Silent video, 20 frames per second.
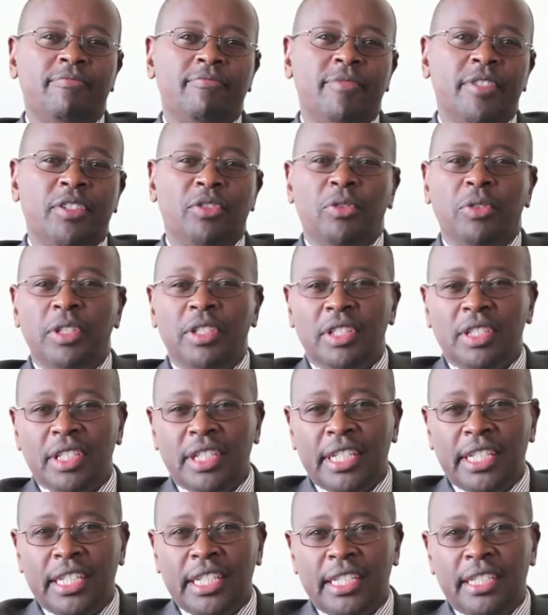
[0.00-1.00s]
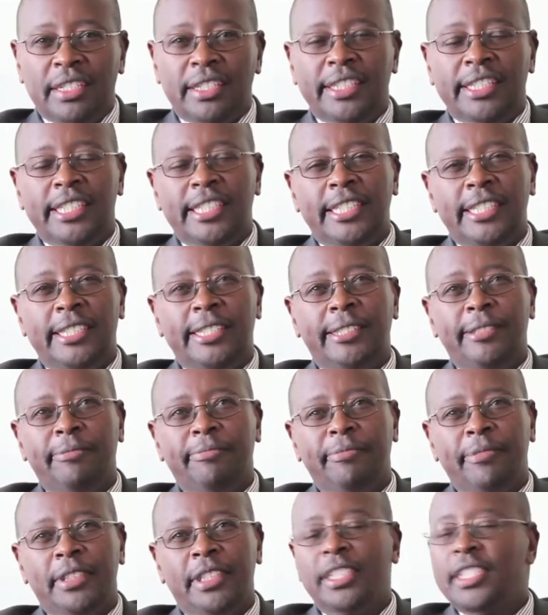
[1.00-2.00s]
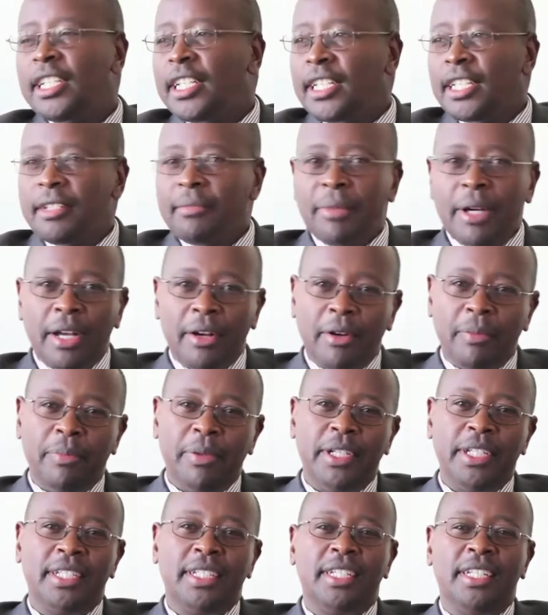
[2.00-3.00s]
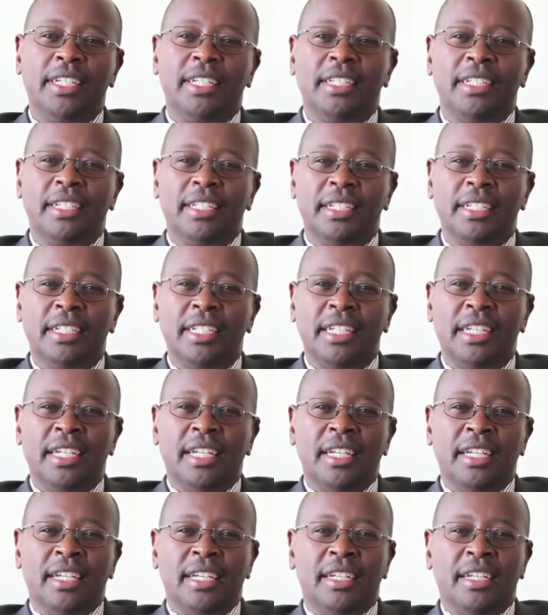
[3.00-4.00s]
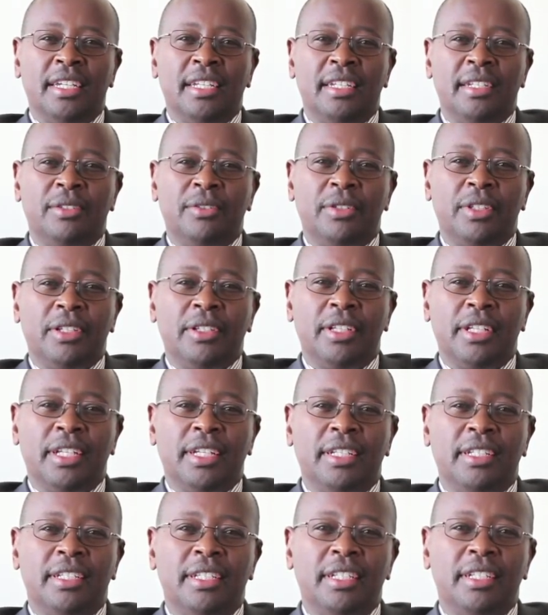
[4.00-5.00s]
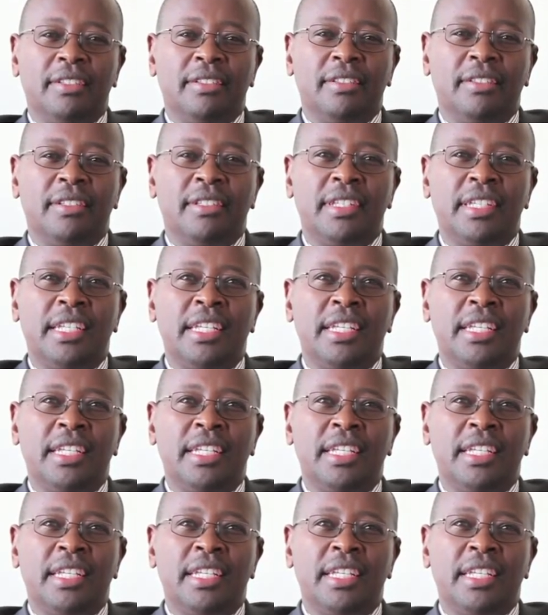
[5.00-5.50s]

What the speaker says: This was initiated by our president in 2006.